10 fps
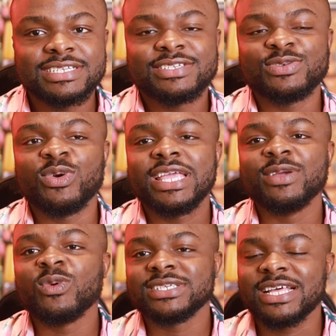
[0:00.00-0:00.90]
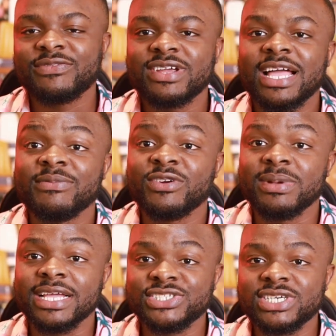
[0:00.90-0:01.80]
So in West Africa, I'm from
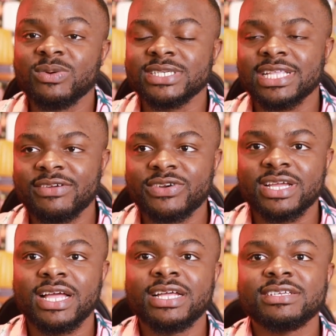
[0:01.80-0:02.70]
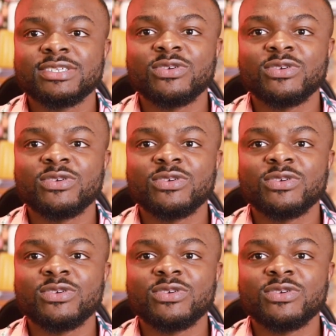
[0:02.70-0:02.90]
Nigeria, West Africa.